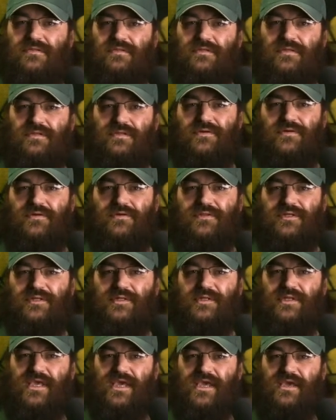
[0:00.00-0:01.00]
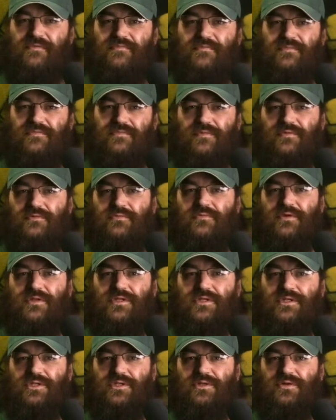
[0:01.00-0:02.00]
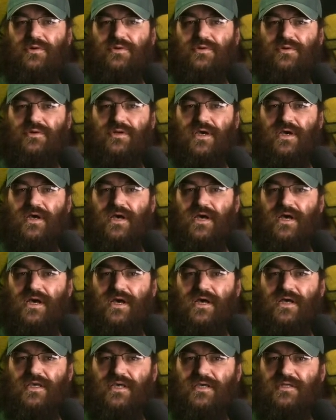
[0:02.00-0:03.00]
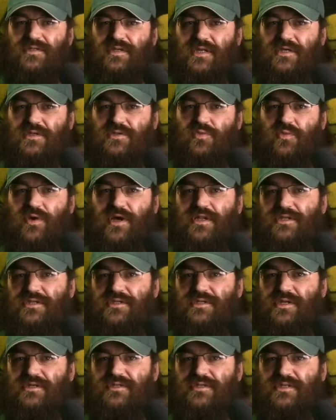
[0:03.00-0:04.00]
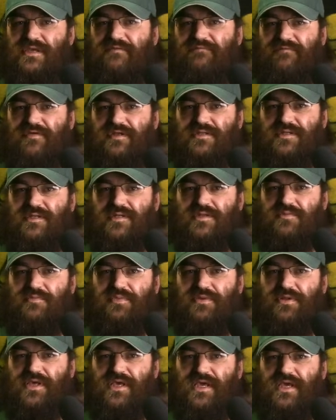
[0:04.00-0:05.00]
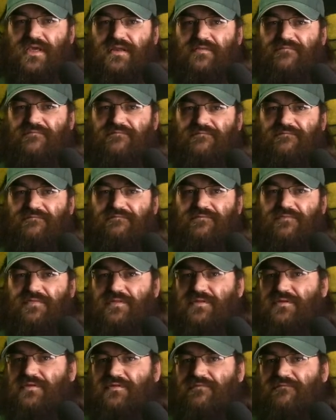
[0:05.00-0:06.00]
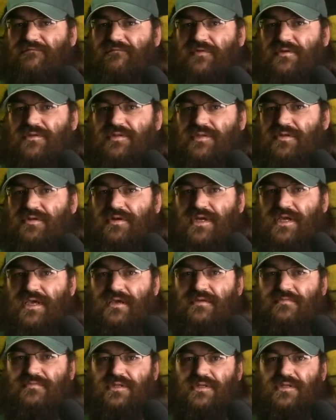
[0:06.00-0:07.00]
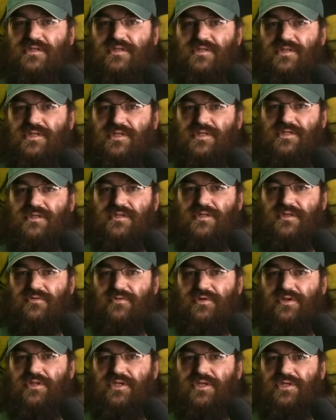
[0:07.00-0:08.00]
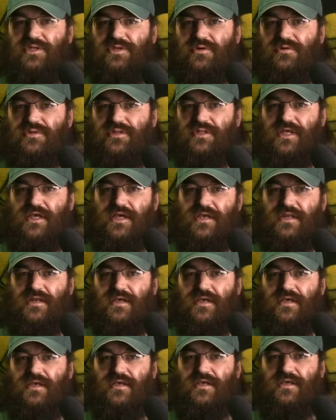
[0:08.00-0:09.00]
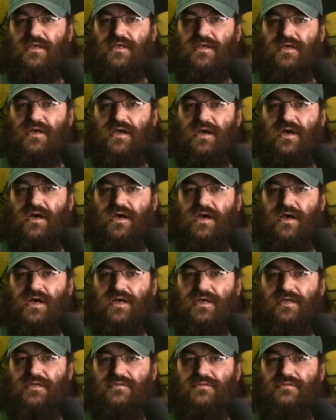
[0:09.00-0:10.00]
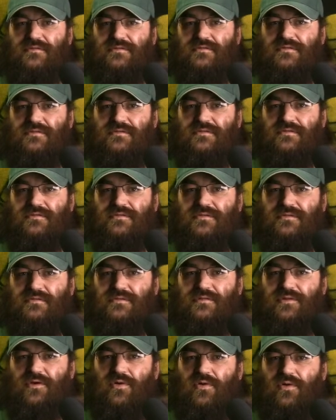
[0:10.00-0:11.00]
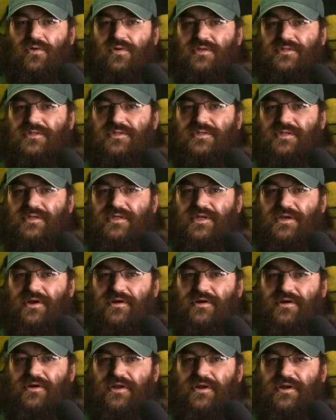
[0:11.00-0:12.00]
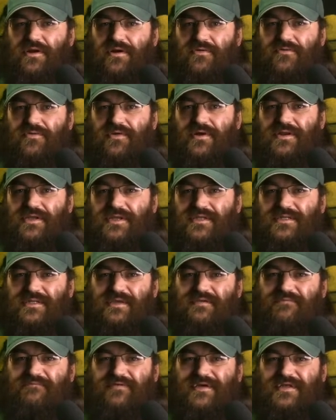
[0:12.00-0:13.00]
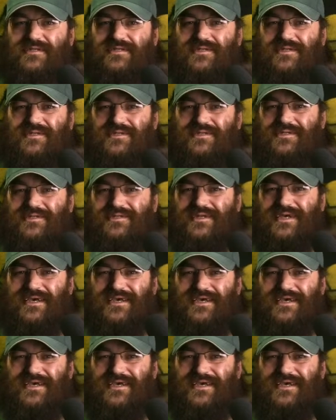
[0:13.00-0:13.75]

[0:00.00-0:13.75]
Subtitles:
This game really showed, as well as our defense has played through the first 3 games of the season, it really showed that the holes in our running defense is